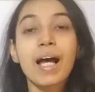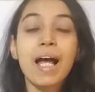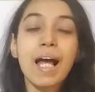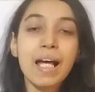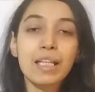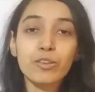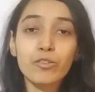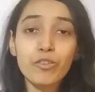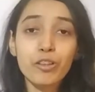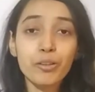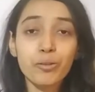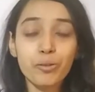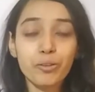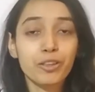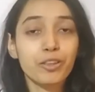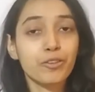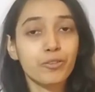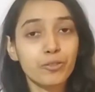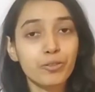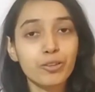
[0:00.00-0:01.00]
as we know
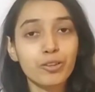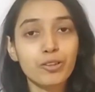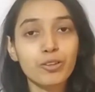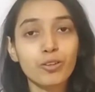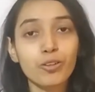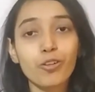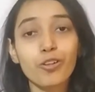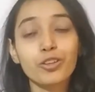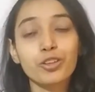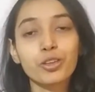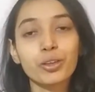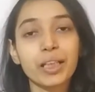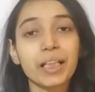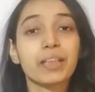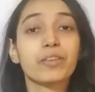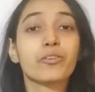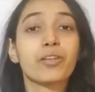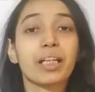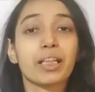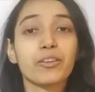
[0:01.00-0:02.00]
the rules to
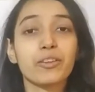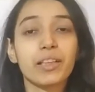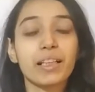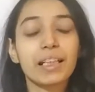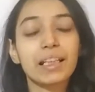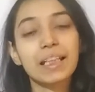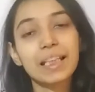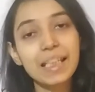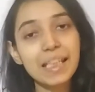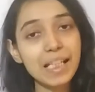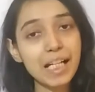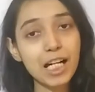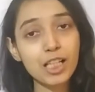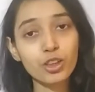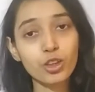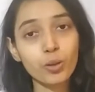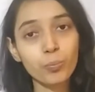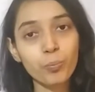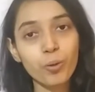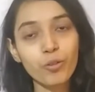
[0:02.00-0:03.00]
conjugate regular
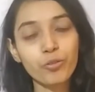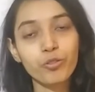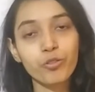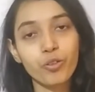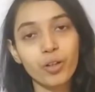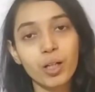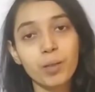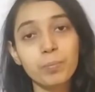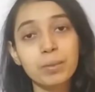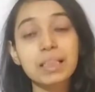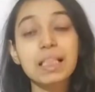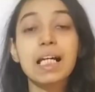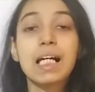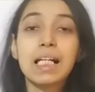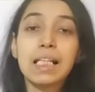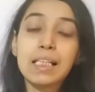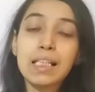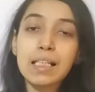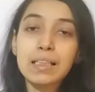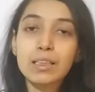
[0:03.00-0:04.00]
ER group of verbs,
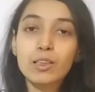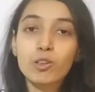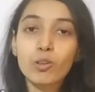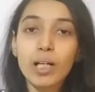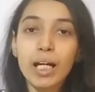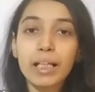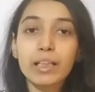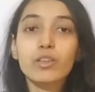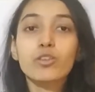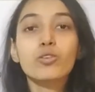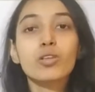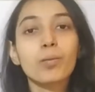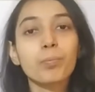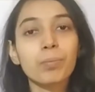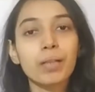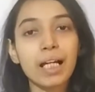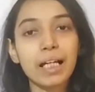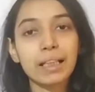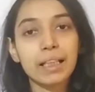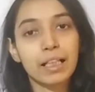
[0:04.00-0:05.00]
let's try to
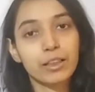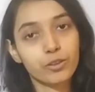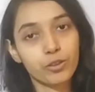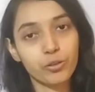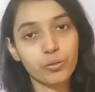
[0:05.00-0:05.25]
apply that